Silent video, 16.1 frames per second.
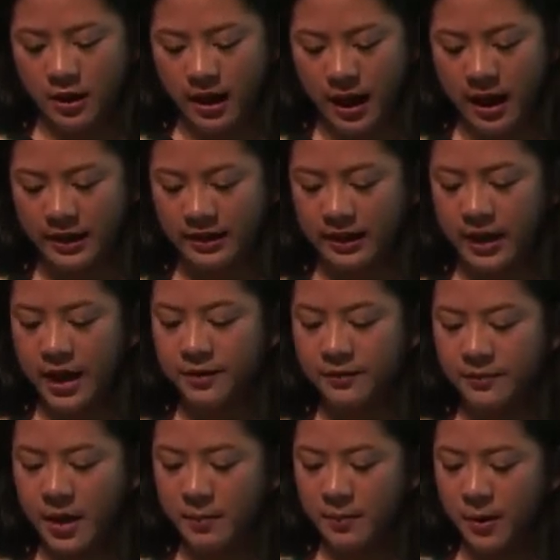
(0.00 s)
and Life
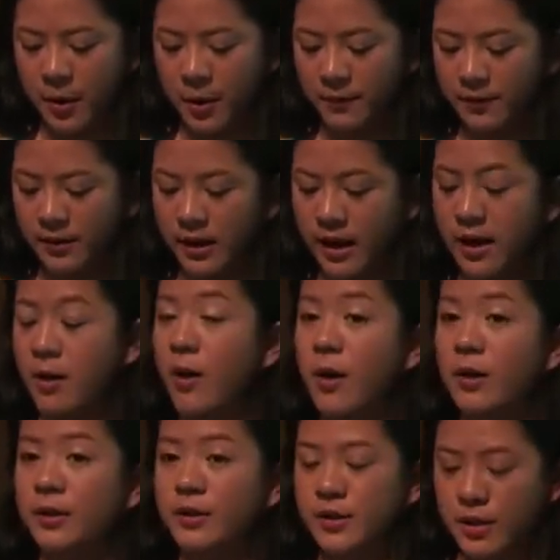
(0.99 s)
Member of Clare
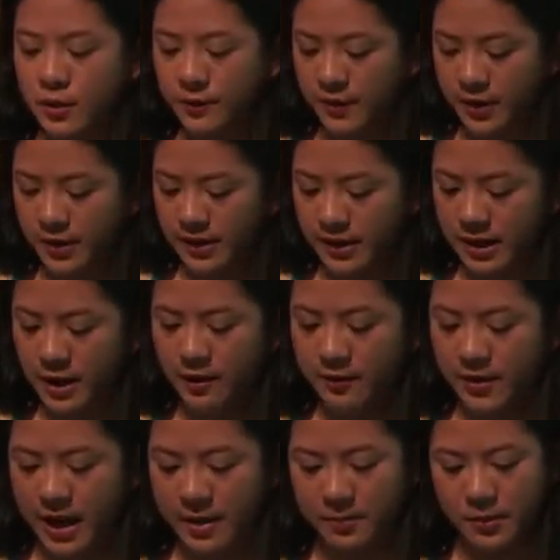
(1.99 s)
Hall, University of
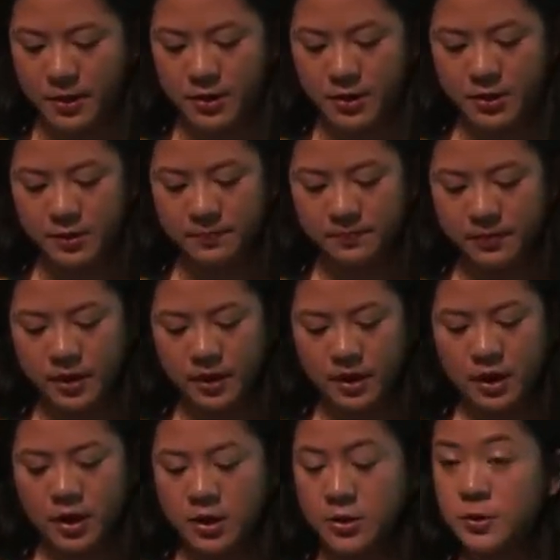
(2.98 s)
Cambridge.
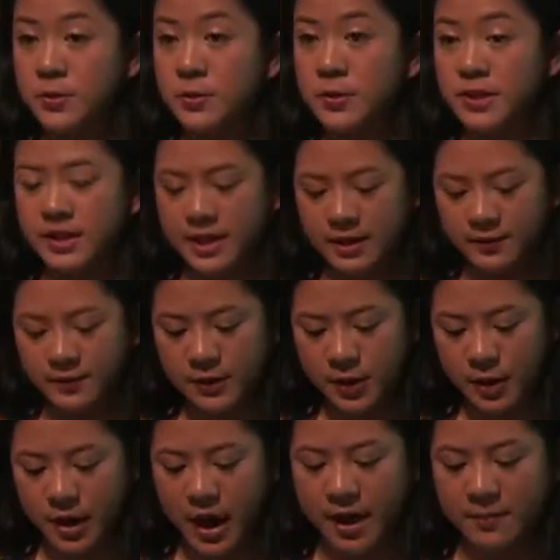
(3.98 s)
She received
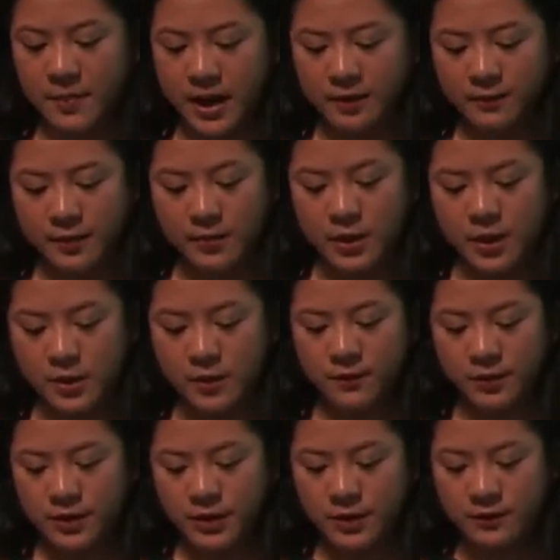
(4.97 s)
her M A from the
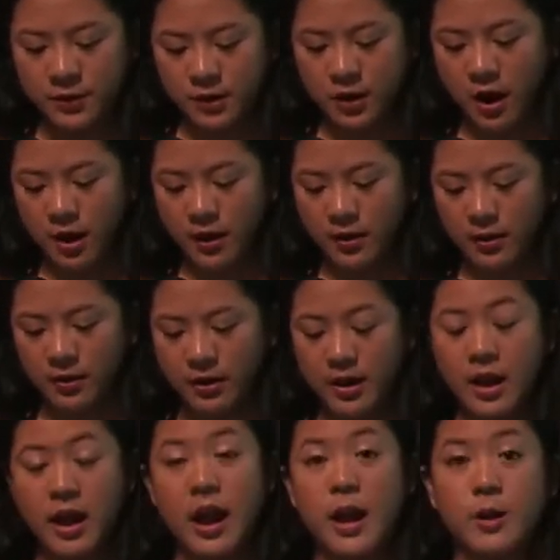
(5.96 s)
University of Chicago
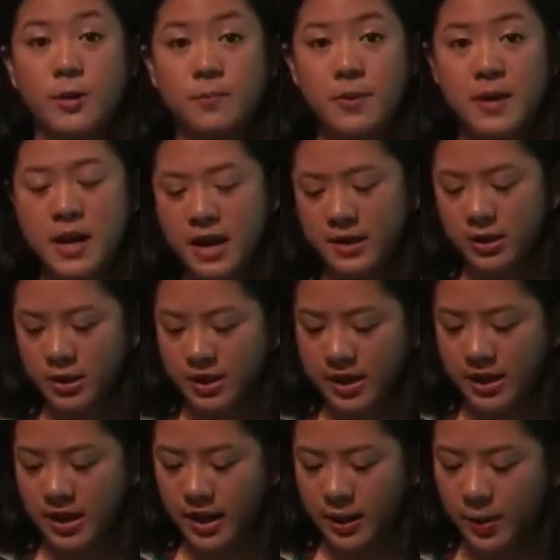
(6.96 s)
and her P H
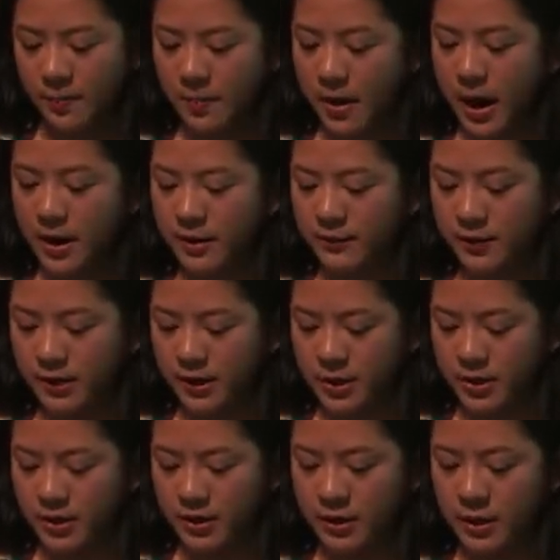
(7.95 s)
D in Comparative
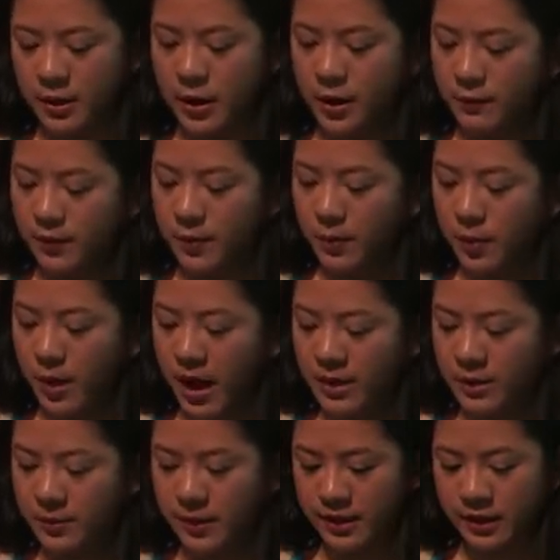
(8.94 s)
Religion from
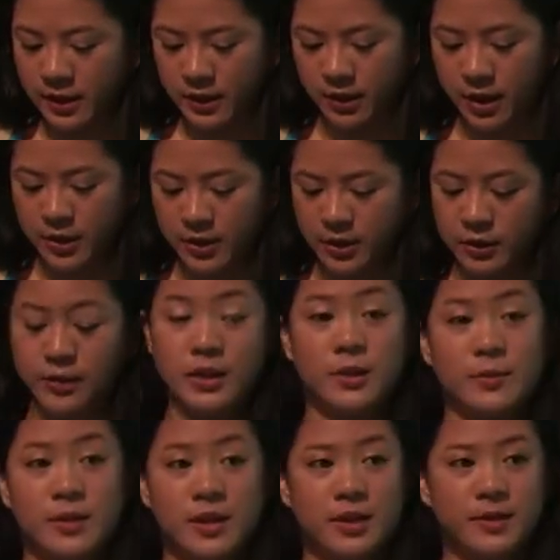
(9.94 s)
Graduate Theological
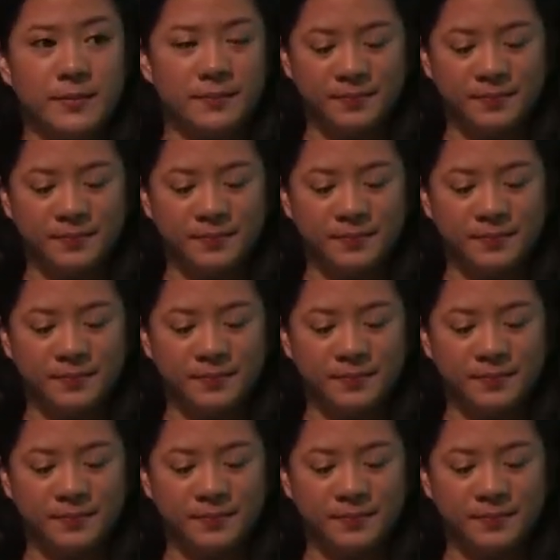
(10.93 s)
Union.